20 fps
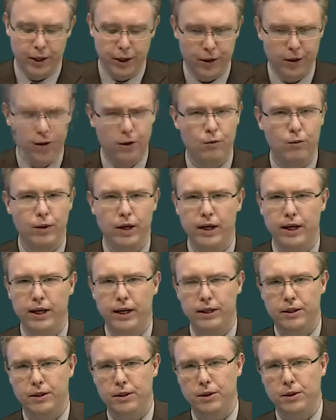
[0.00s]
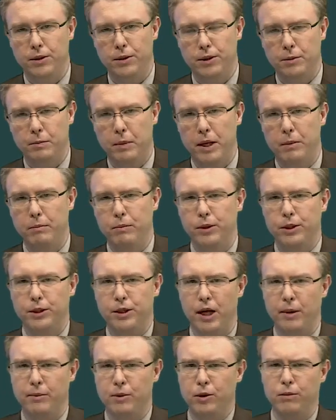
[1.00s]
You don't really need to spend much
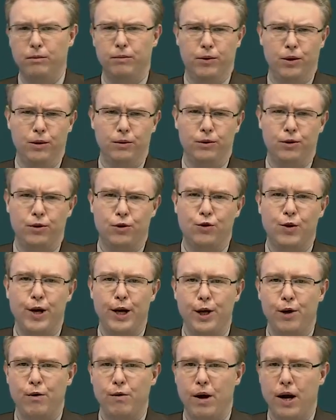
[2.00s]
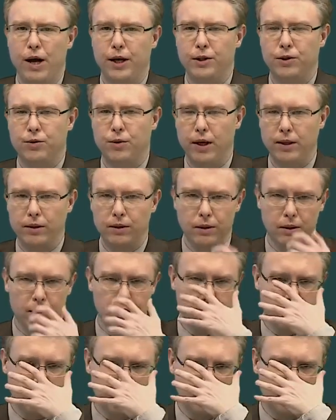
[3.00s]
time. Don't, don't strain your eyes trying to
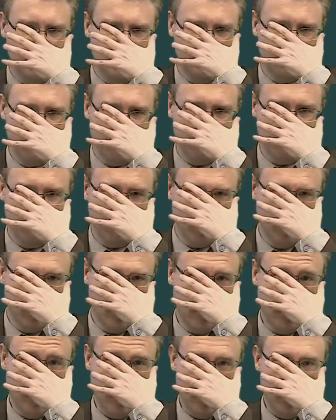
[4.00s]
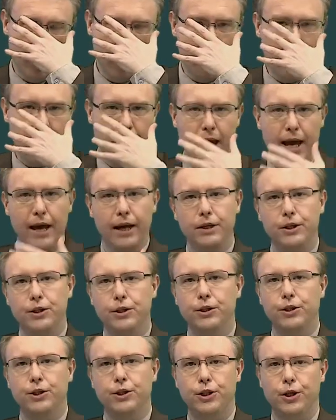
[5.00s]
look at this example. It
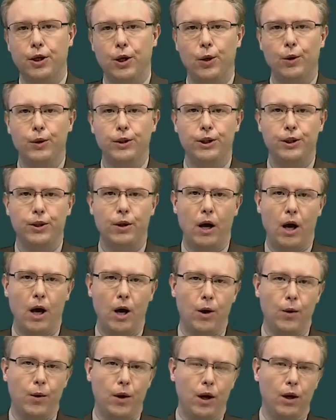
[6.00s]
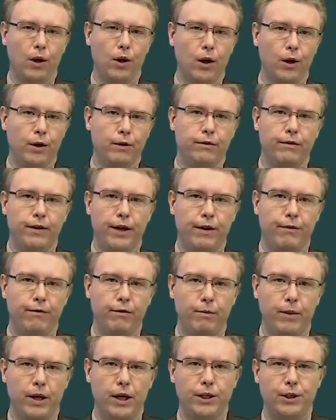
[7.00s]
just shows you how a lot of
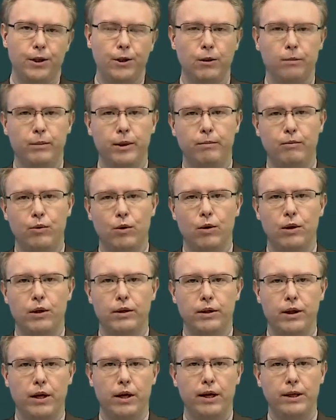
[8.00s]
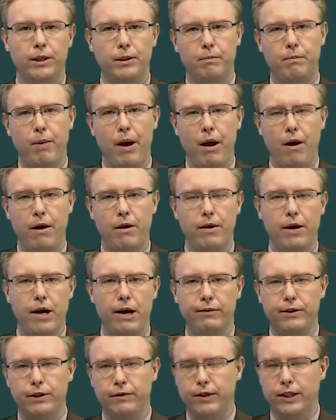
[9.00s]
information can be broken down into
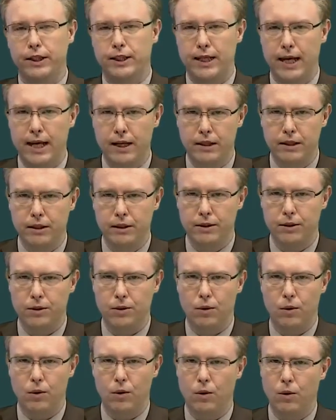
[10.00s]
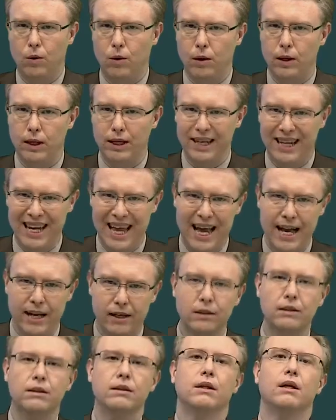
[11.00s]
paragraphs of a sentence or
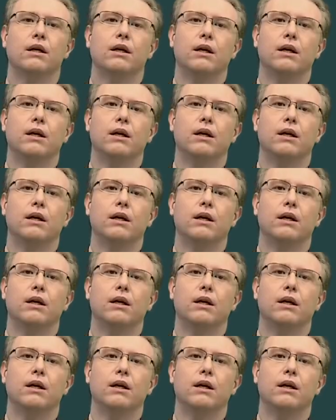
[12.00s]
less.